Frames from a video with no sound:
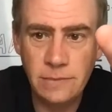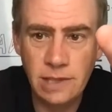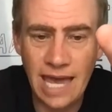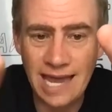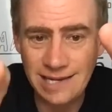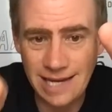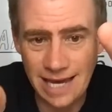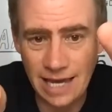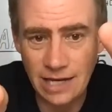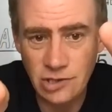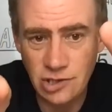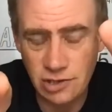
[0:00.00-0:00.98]

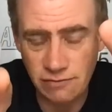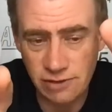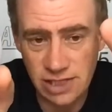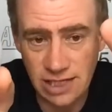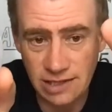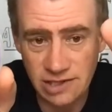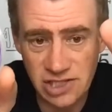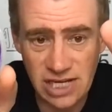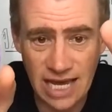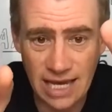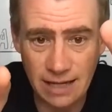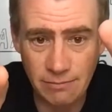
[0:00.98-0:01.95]
Engage is obviously the
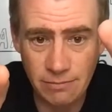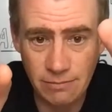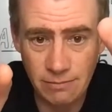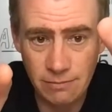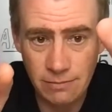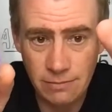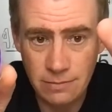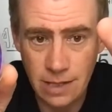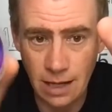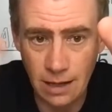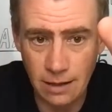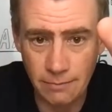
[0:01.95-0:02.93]
same
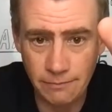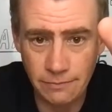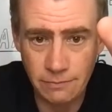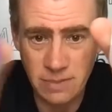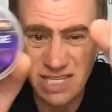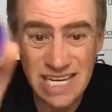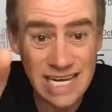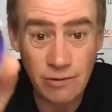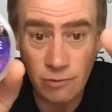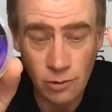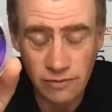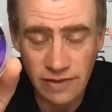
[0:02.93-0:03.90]

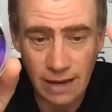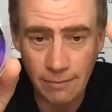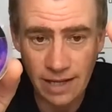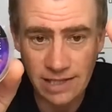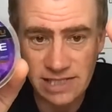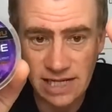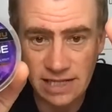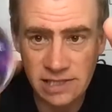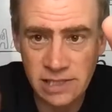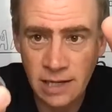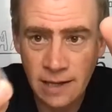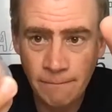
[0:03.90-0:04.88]
material, if that makes
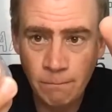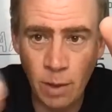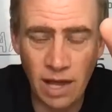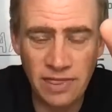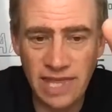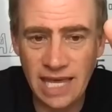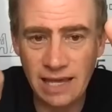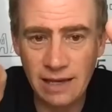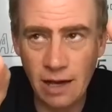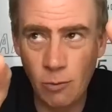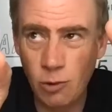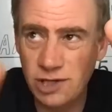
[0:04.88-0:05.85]
sense. But I think,
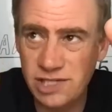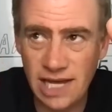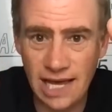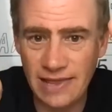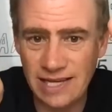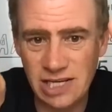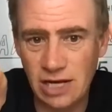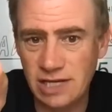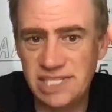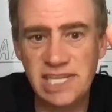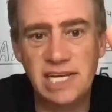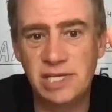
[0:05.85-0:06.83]
I want to say that's like
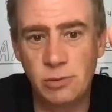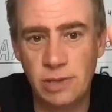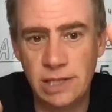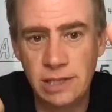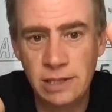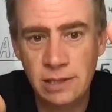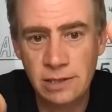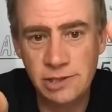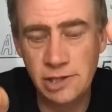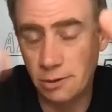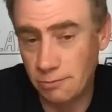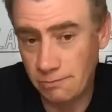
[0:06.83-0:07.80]
6 quid.
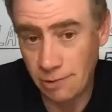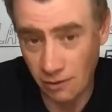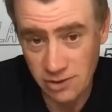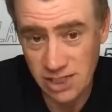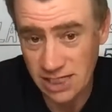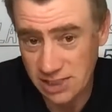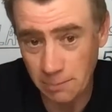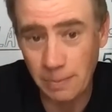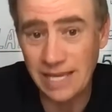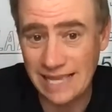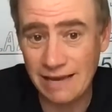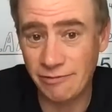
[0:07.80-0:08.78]
So obviously it's a
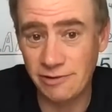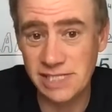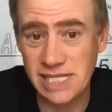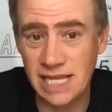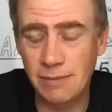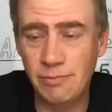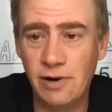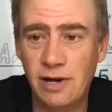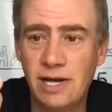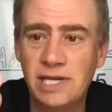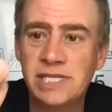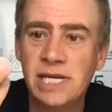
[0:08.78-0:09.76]
big difference in the
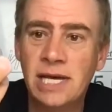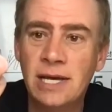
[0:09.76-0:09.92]
price.